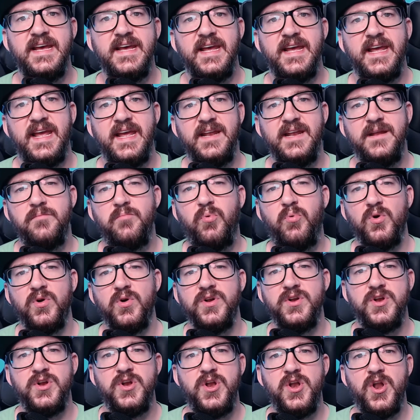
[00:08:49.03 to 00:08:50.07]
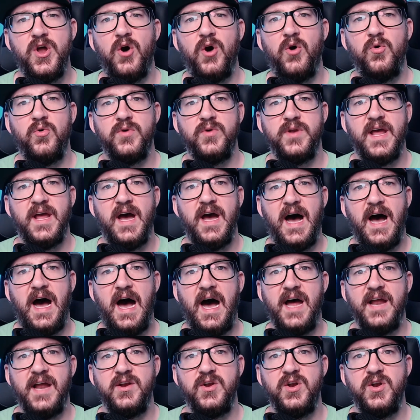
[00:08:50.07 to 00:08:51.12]
An important note
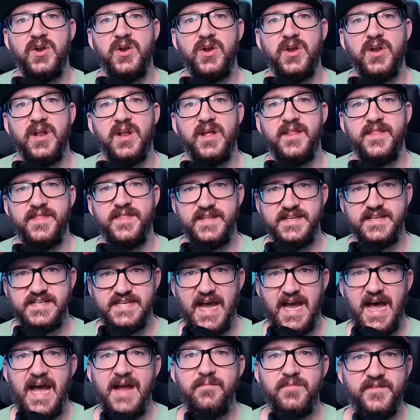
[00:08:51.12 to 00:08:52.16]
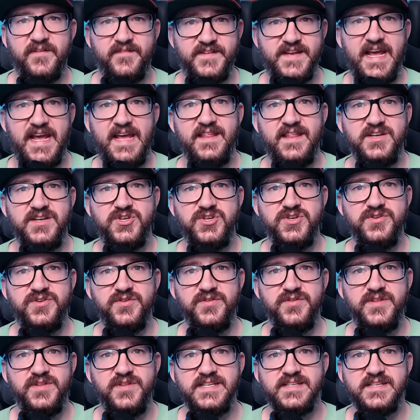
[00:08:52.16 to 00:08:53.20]
on the time of day that you do
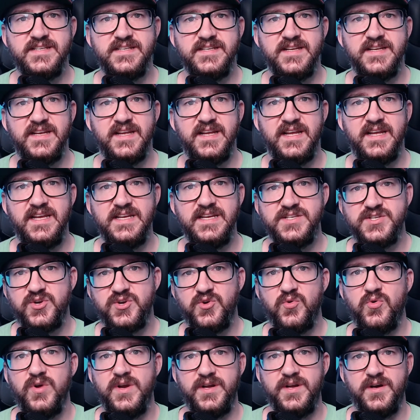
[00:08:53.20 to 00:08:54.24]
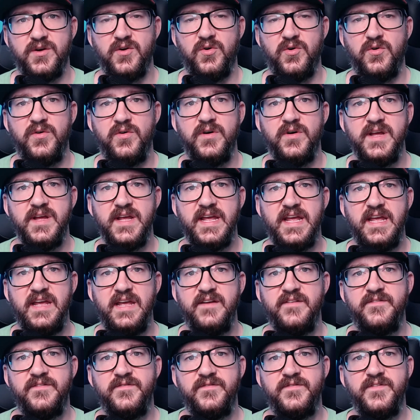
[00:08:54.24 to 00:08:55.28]
this is critical.
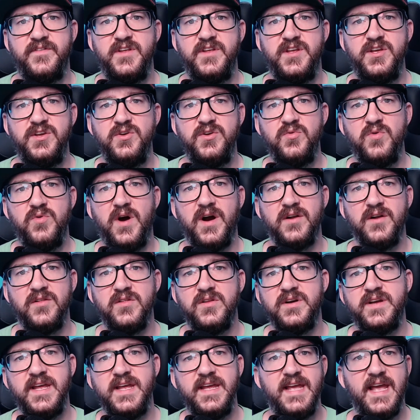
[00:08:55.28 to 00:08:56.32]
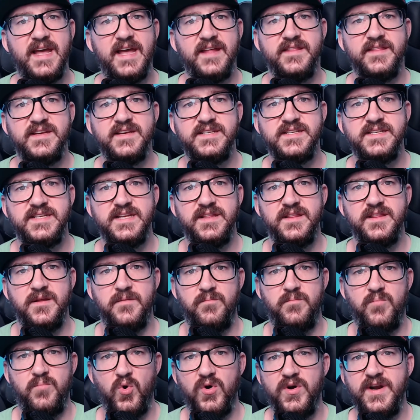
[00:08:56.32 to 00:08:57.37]
If you are looking at this in the
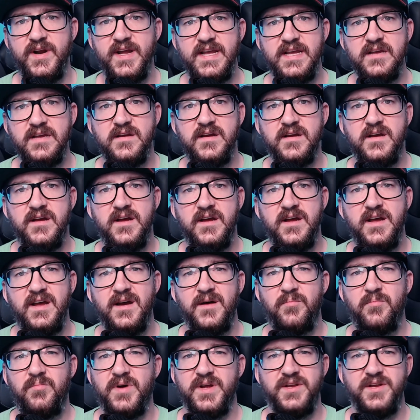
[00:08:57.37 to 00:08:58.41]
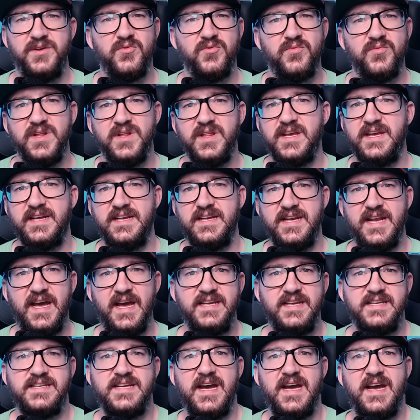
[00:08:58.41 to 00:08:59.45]
morning, but you're really a
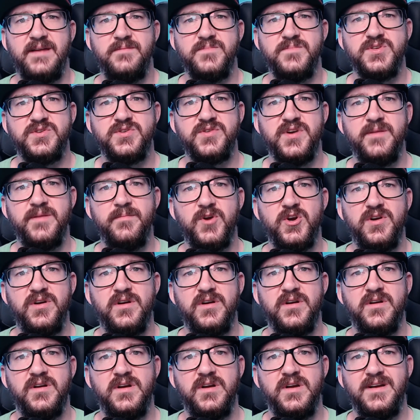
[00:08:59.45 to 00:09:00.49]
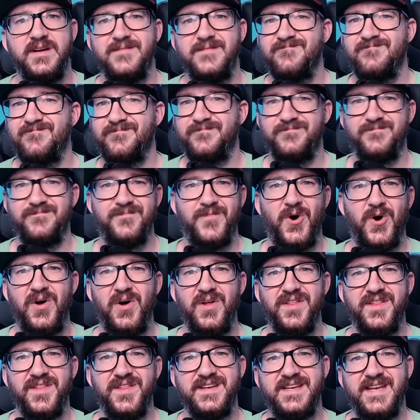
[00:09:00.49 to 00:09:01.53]
nighttime streamer, all
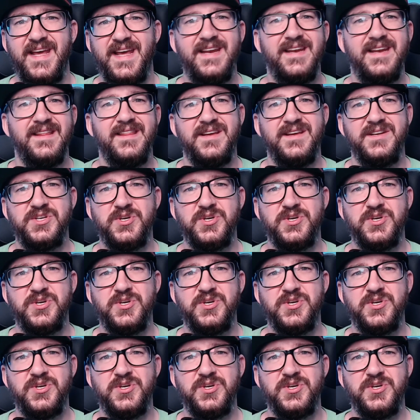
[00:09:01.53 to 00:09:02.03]
the data that you're